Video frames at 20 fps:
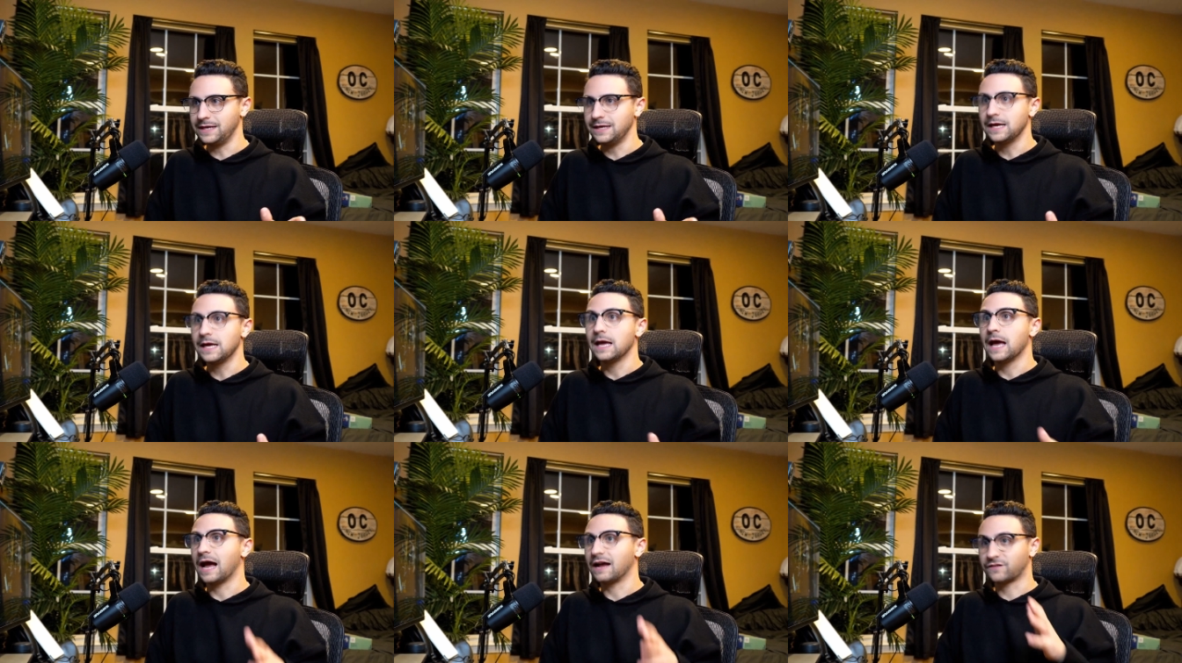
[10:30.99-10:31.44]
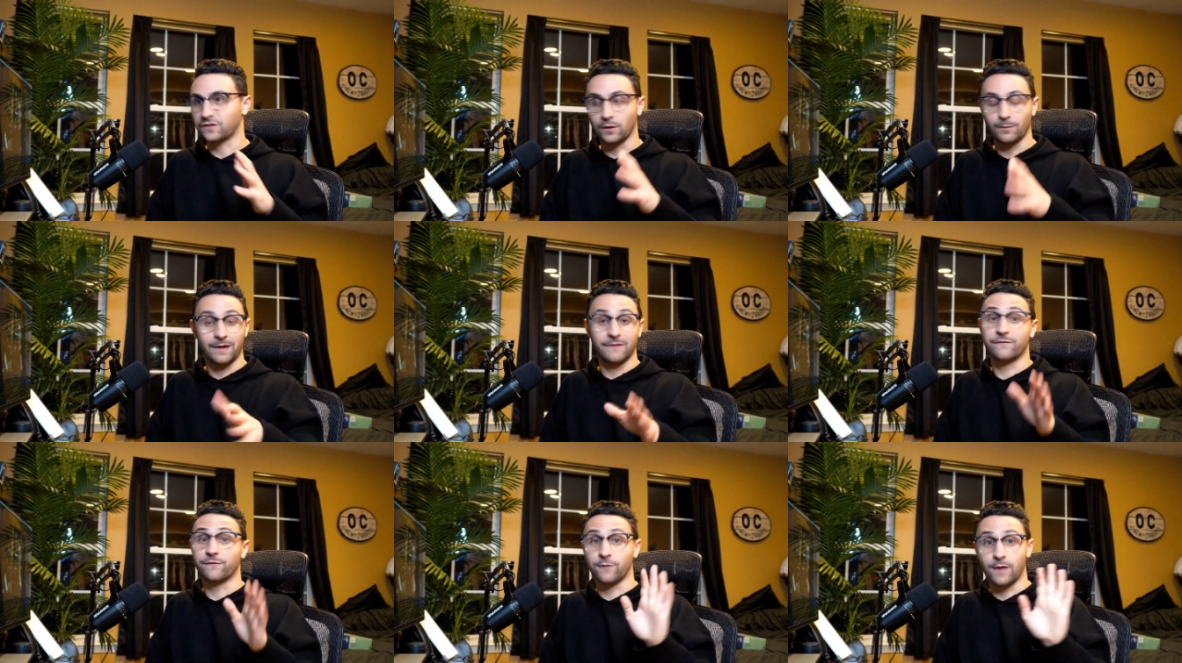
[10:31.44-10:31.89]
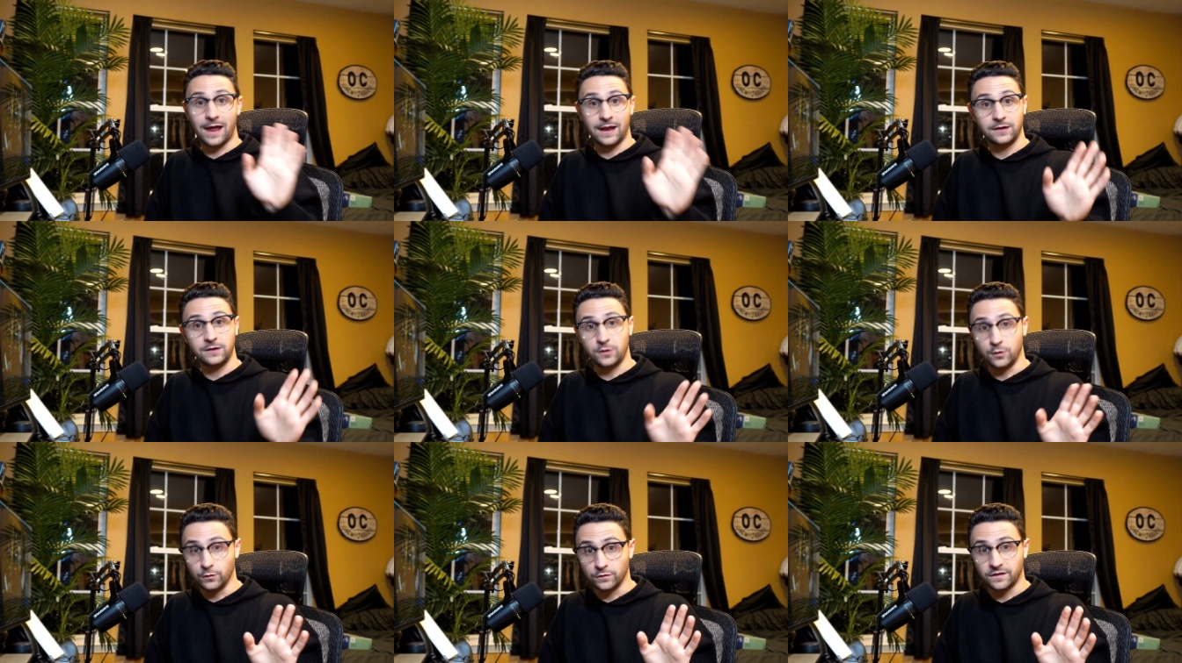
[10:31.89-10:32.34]
I saw my friend
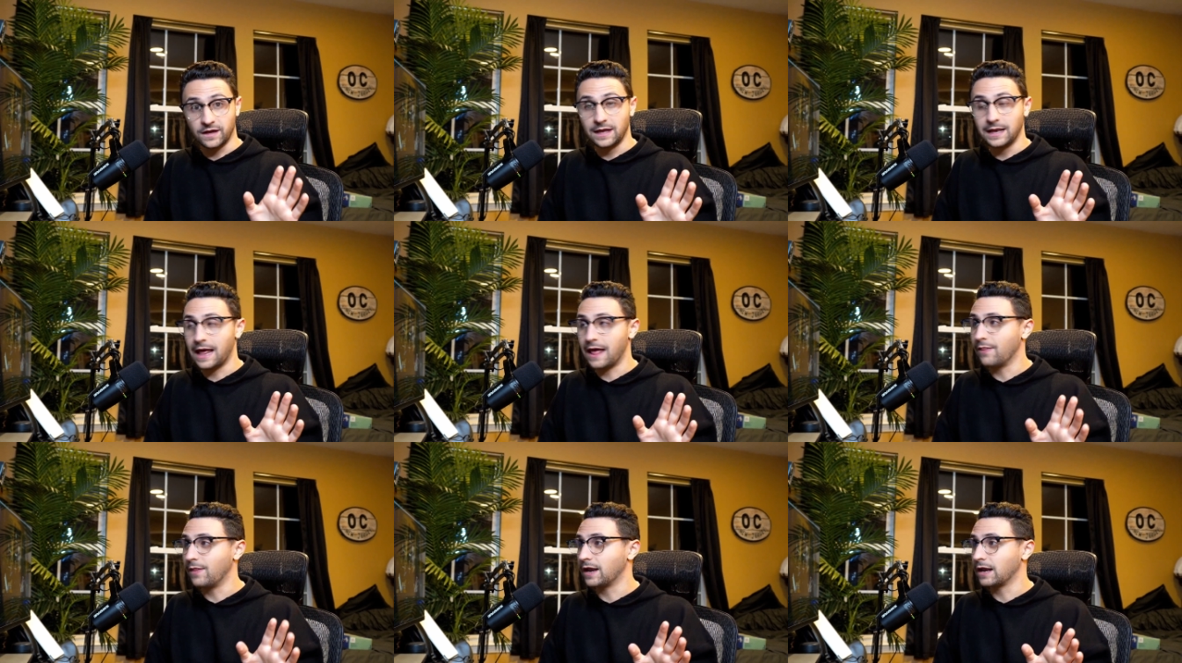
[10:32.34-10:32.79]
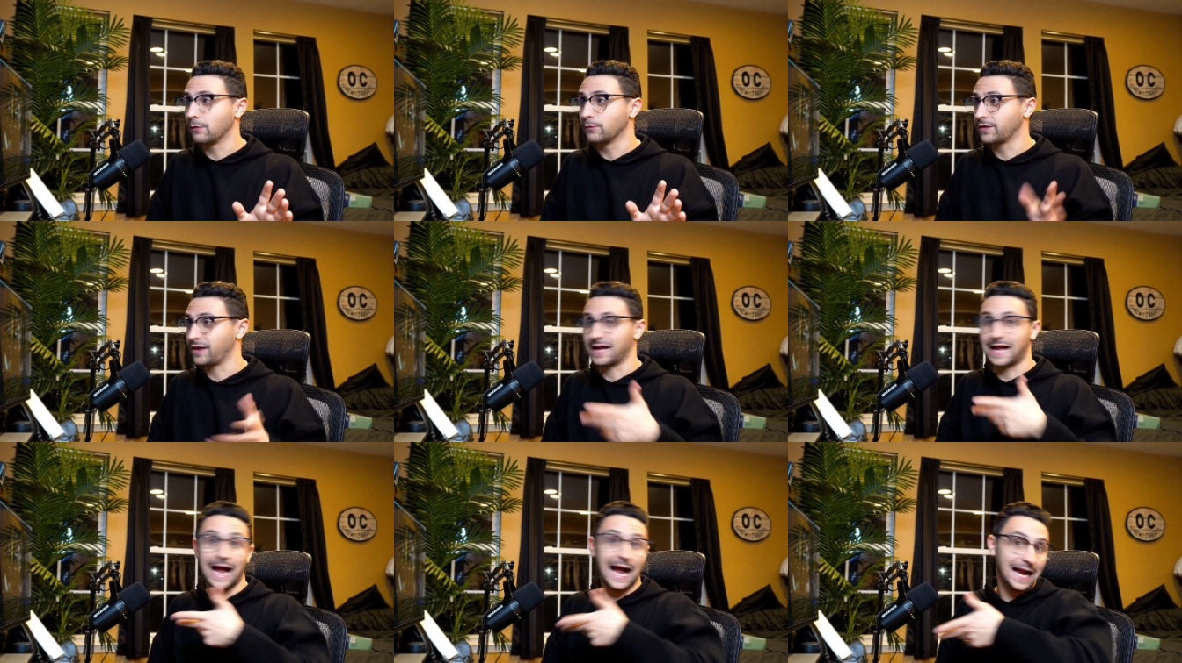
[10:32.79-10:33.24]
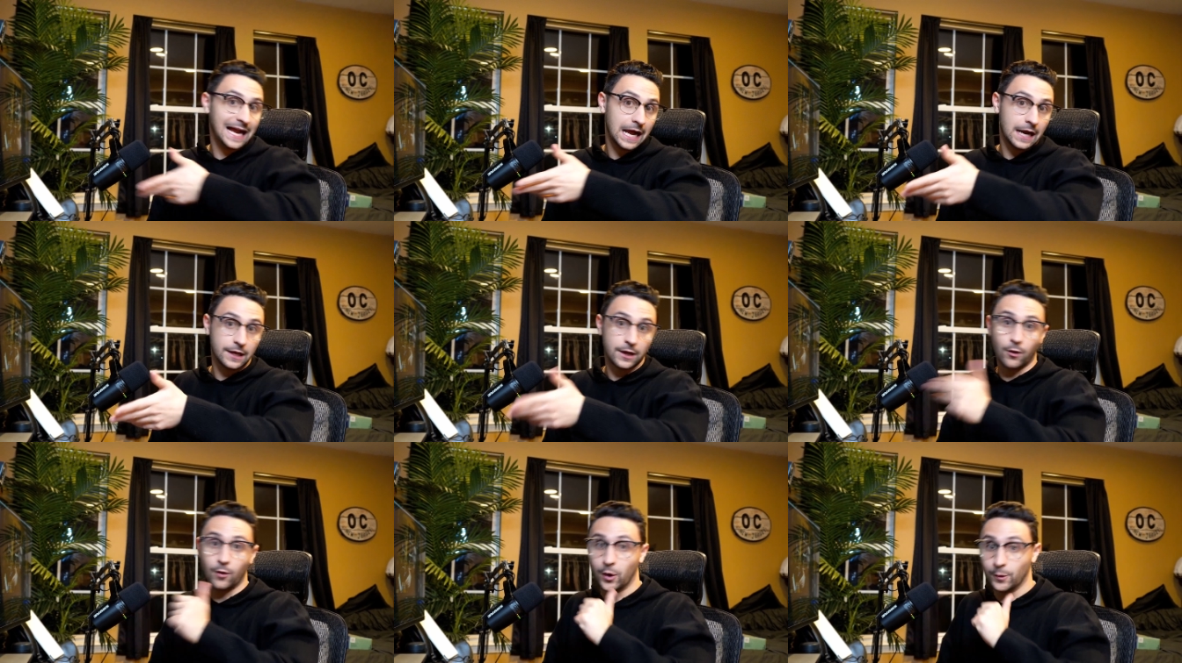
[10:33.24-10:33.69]
use it, and then I was like, I got to go
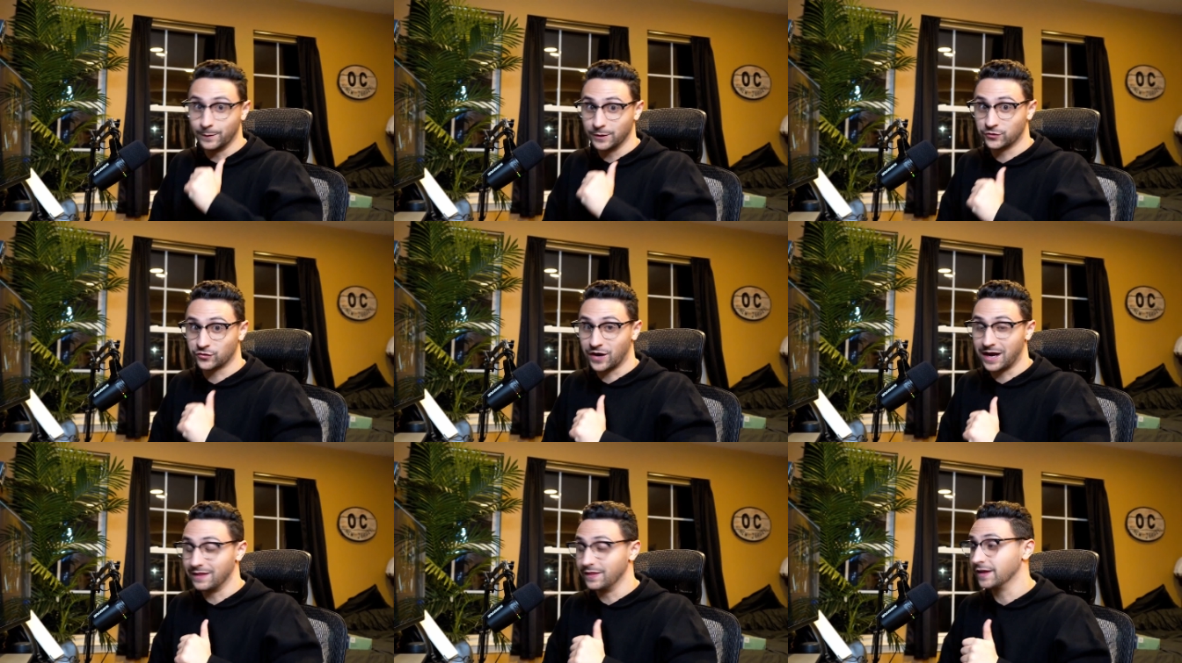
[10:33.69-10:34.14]
home and try this.